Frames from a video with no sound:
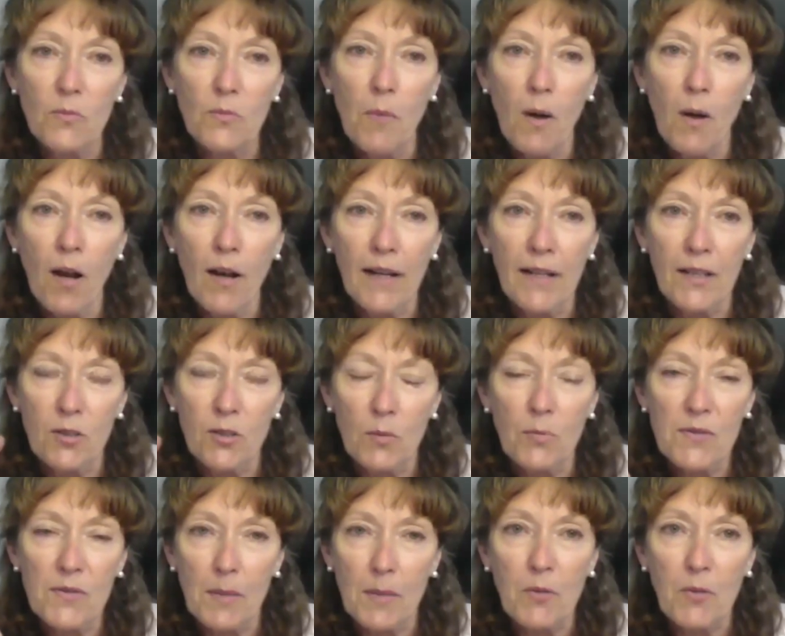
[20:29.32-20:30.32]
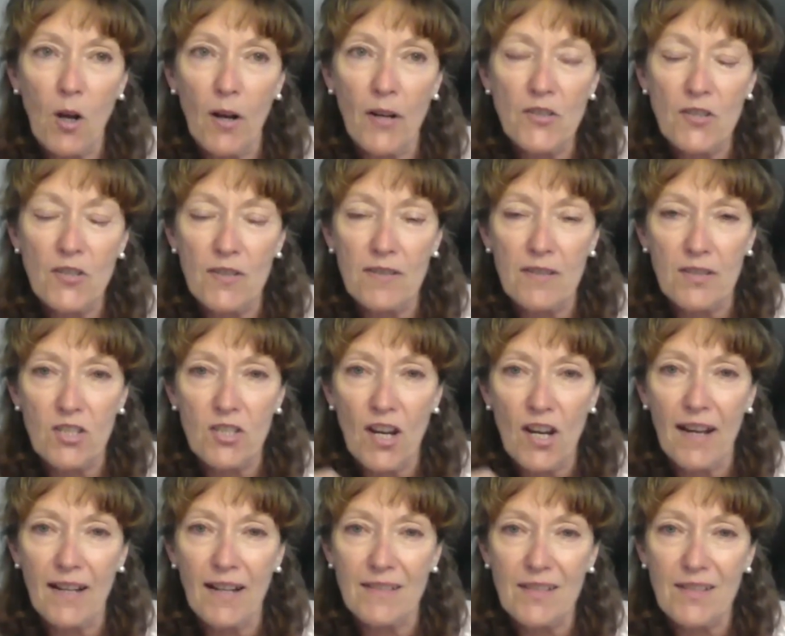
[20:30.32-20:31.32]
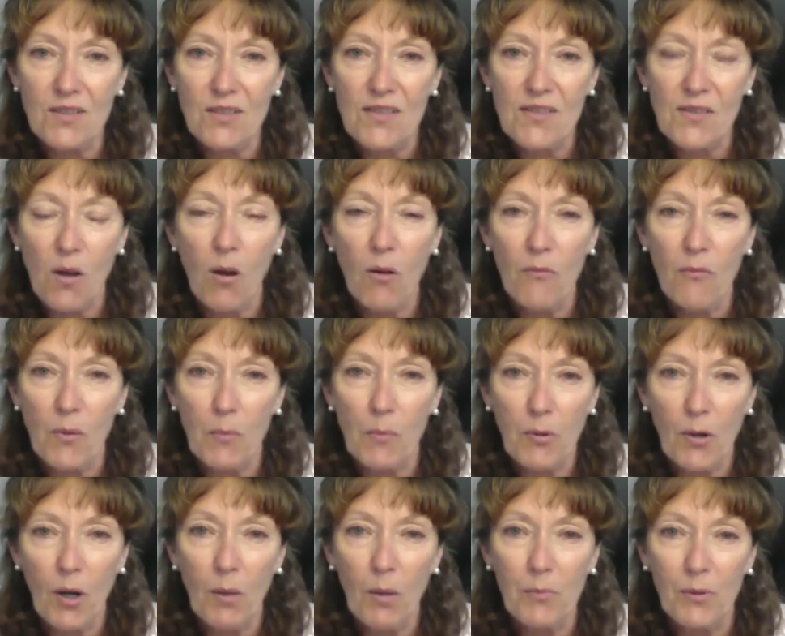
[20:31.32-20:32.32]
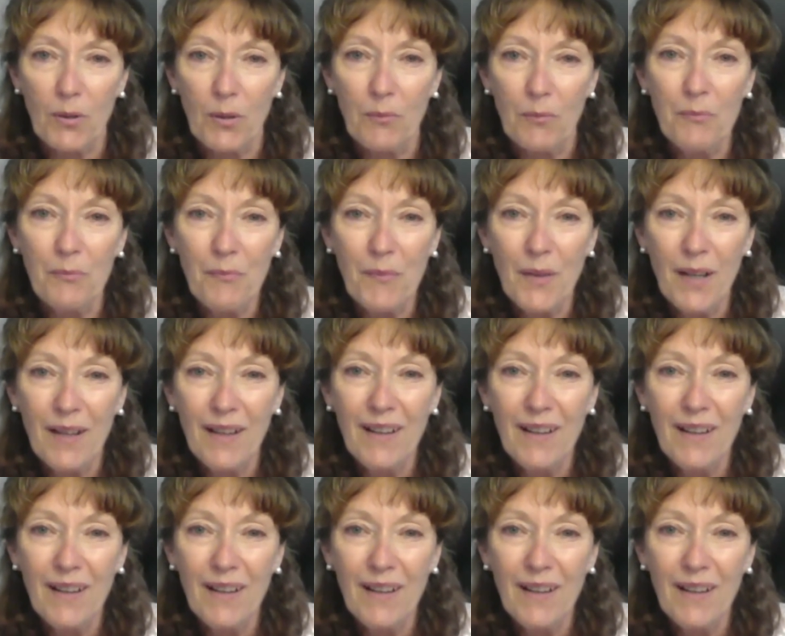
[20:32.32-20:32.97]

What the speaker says: your mind, your subconscious, a chance to solve the problem,